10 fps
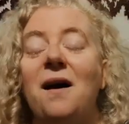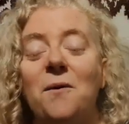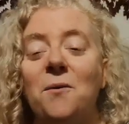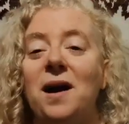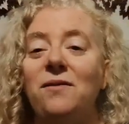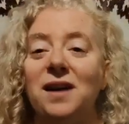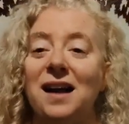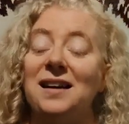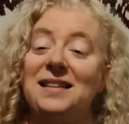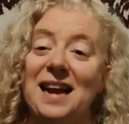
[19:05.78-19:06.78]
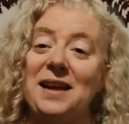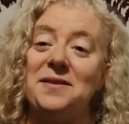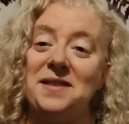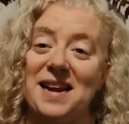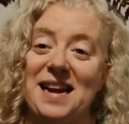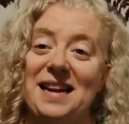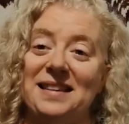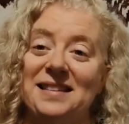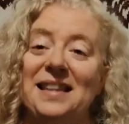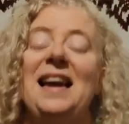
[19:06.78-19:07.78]
whatever kind of day you
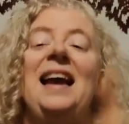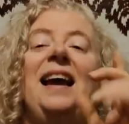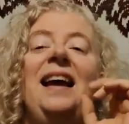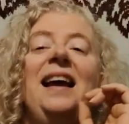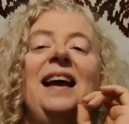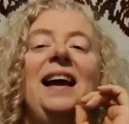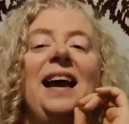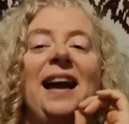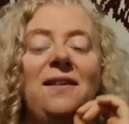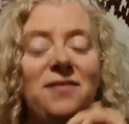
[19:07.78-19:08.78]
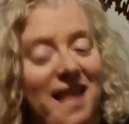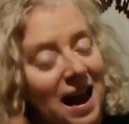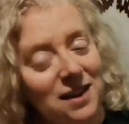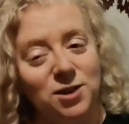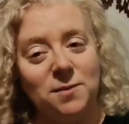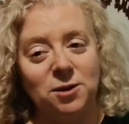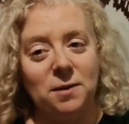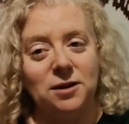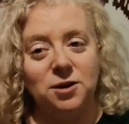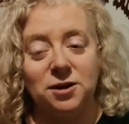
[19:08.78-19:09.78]
need and if that is too much
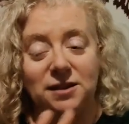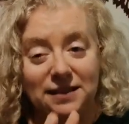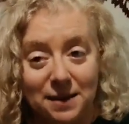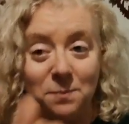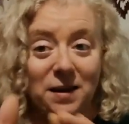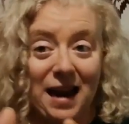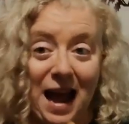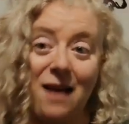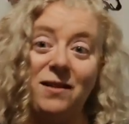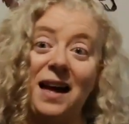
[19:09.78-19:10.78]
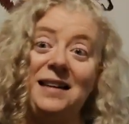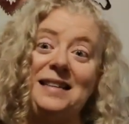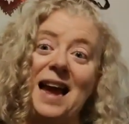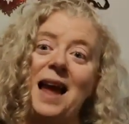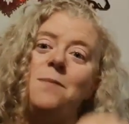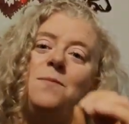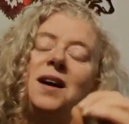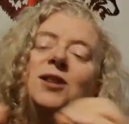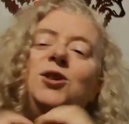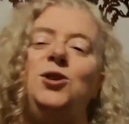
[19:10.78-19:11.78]
pressure, simply have a day
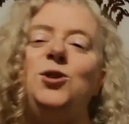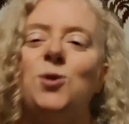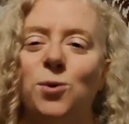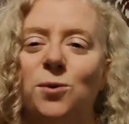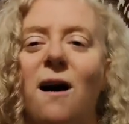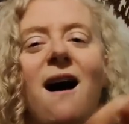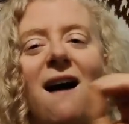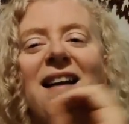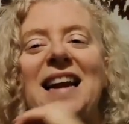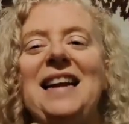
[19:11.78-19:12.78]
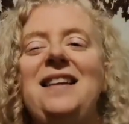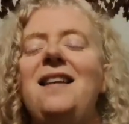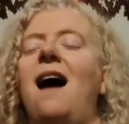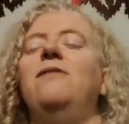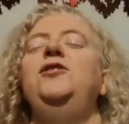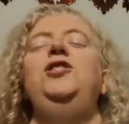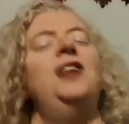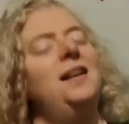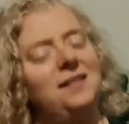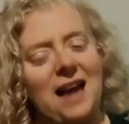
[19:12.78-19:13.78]
because you are enough
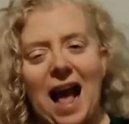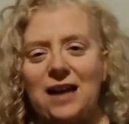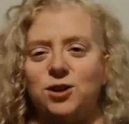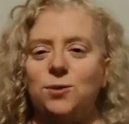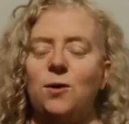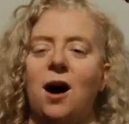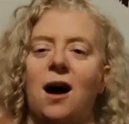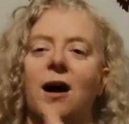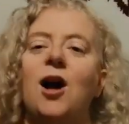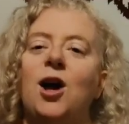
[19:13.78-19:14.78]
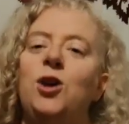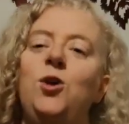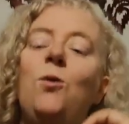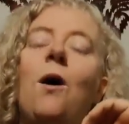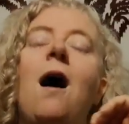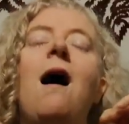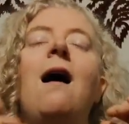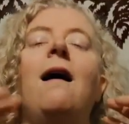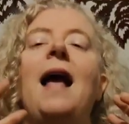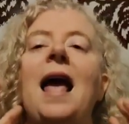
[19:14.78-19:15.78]
just as you are. You
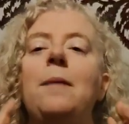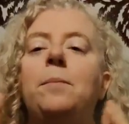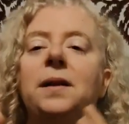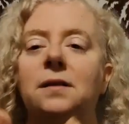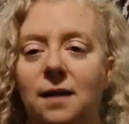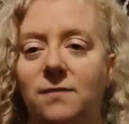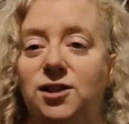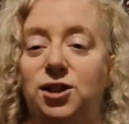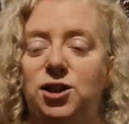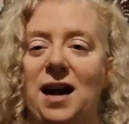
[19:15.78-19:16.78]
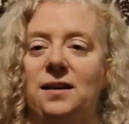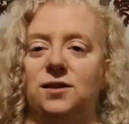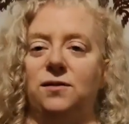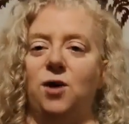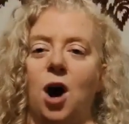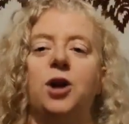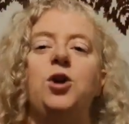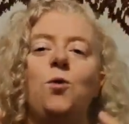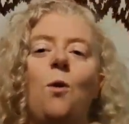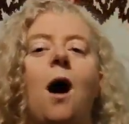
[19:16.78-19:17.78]
are a beloved child of God.
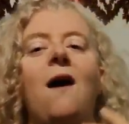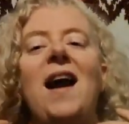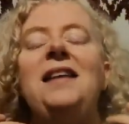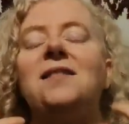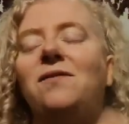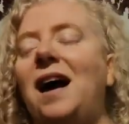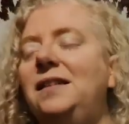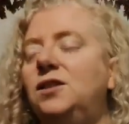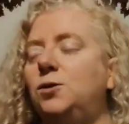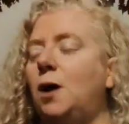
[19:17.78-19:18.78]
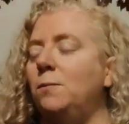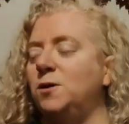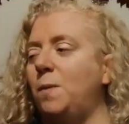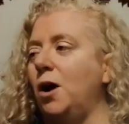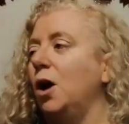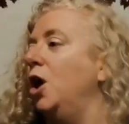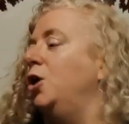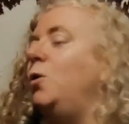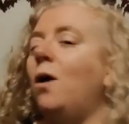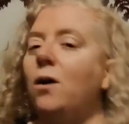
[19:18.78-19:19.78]
You are a divine spark.
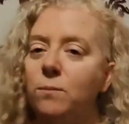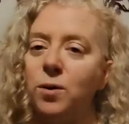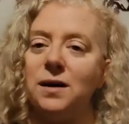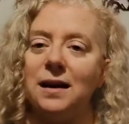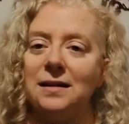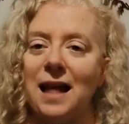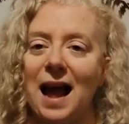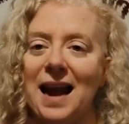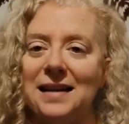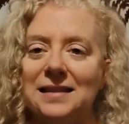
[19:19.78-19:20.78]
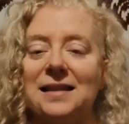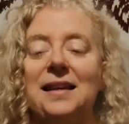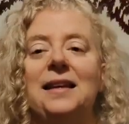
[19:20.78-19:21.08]
You are a brilliant light.